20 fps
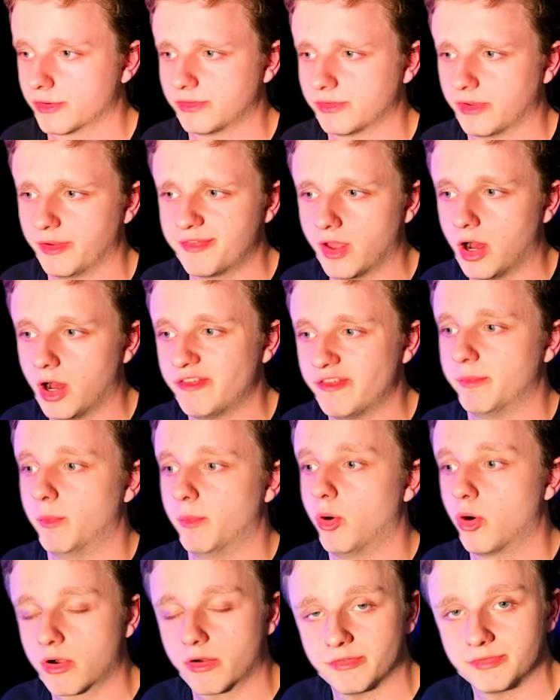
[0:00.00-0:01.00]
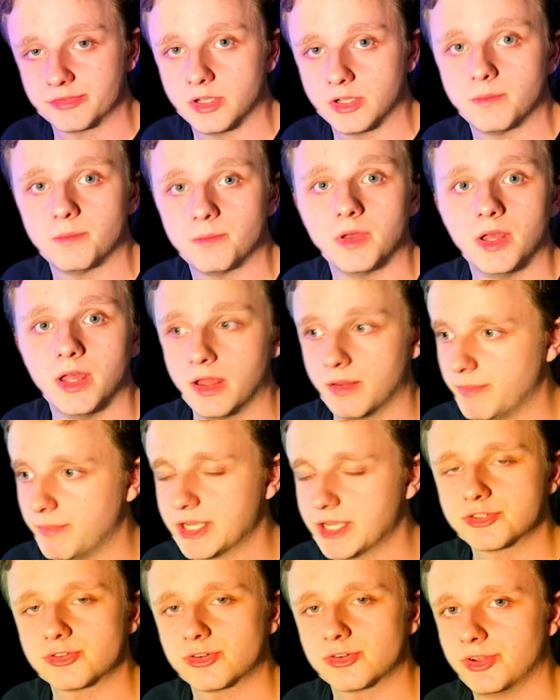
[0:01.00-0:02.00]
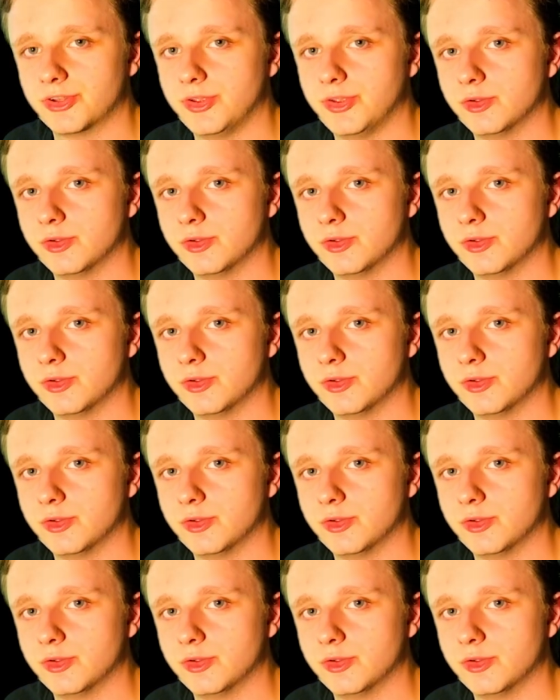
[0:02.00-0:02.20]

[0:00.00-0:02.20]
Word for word: If you have more of them, make sure you